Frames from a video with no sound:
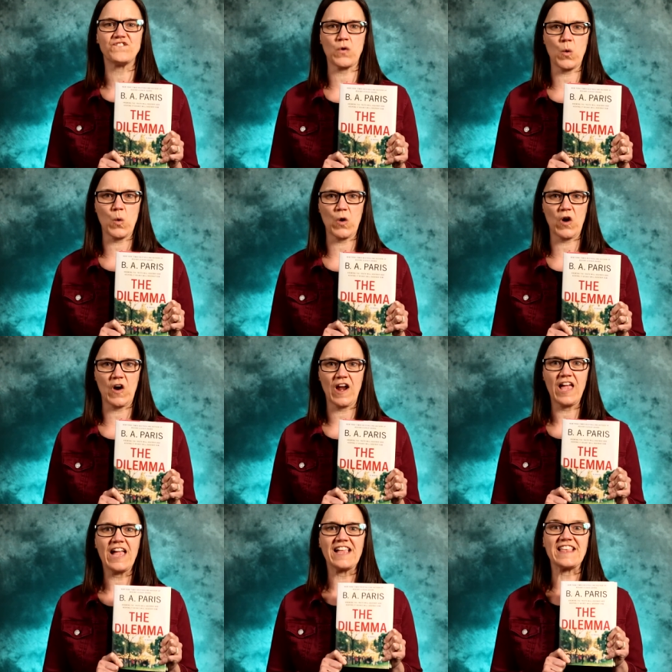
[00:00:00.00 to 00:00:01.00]
for
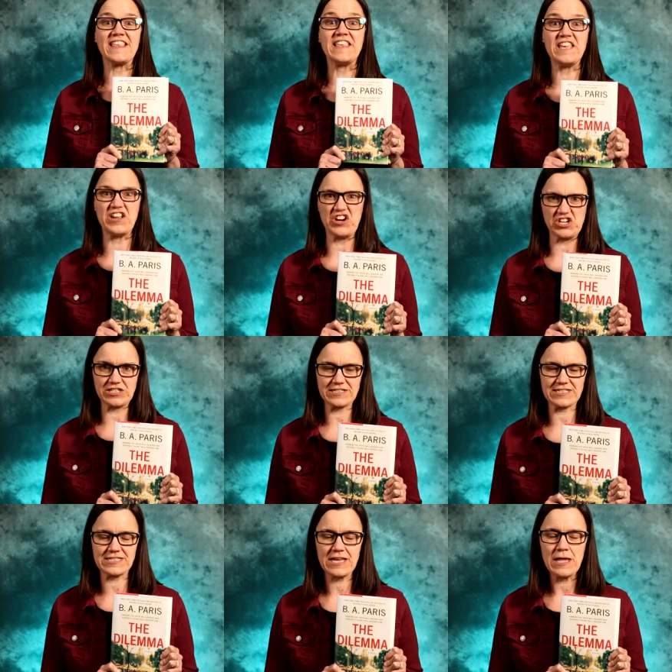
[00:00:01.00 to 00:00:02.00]

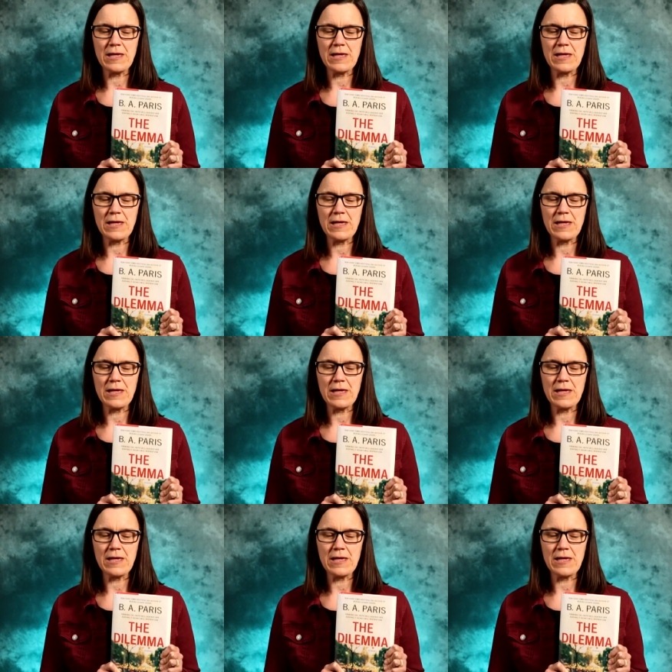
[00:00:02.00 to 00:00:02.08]
years.